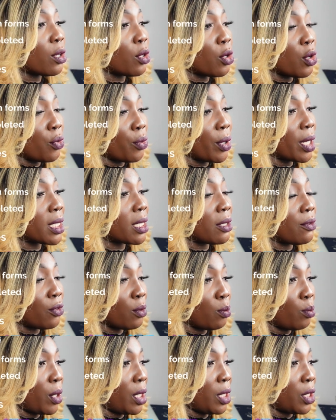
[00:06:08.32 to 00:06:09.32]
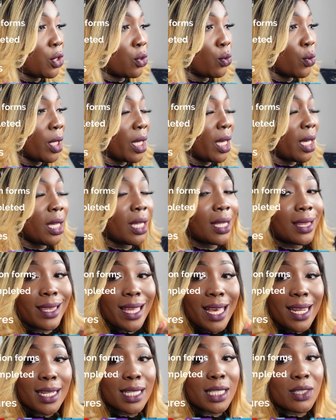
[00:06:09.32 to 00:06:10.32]
the correct information, okay?
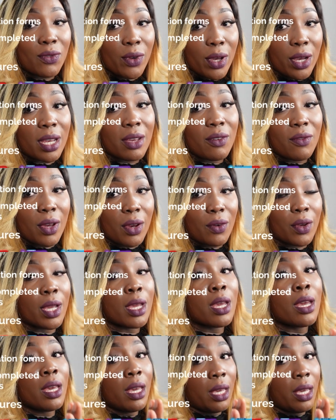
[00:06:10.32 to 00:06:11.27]
That is very, very